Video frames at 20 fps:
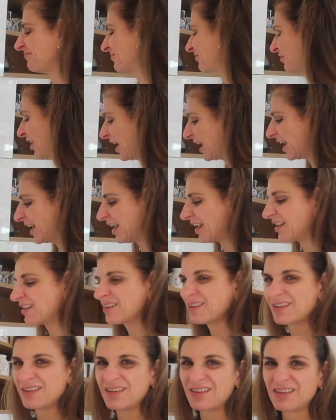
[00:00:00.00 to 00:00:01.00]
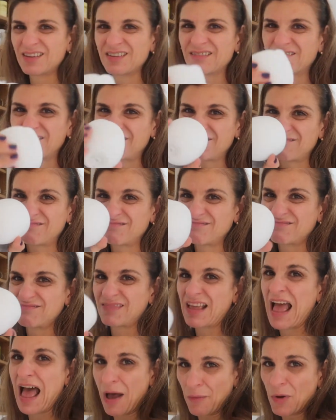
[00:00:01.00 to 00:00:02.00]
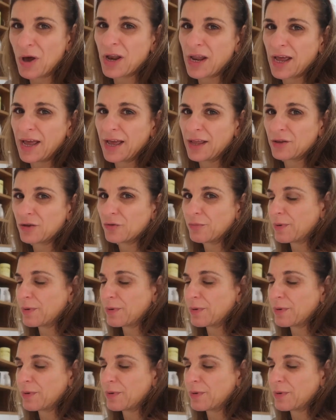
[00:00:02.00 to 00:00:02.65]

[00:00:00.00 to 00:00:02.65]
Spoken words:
really, I want to handle